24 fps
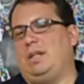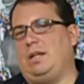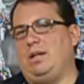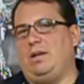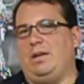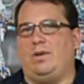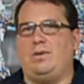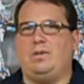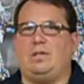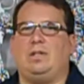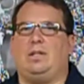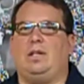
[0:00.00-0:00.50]
You
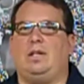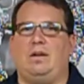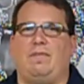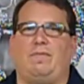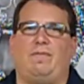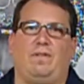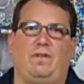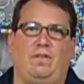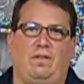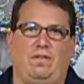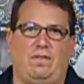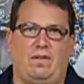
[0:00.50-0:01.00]
know, those are the
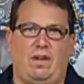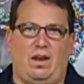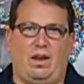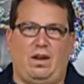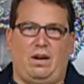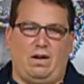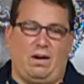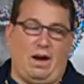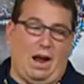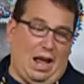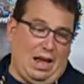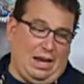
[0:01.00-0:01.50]
differences
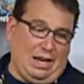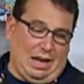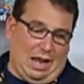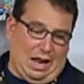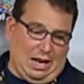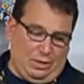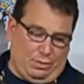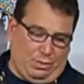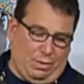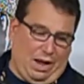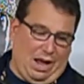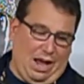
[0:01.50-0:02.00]
on there. I,
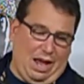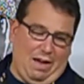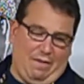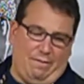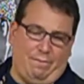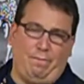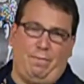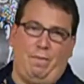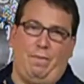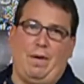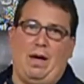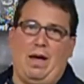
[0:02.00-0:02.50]
that's why I
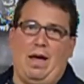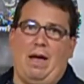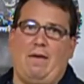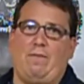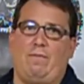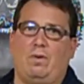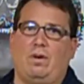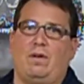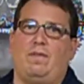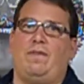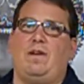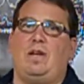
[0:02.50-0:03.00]
have, I
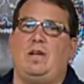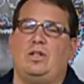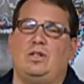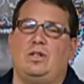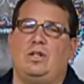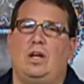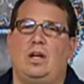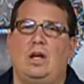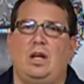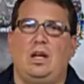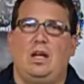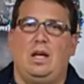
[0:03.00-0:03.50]
have one of
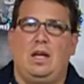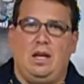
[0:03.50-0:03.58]
each.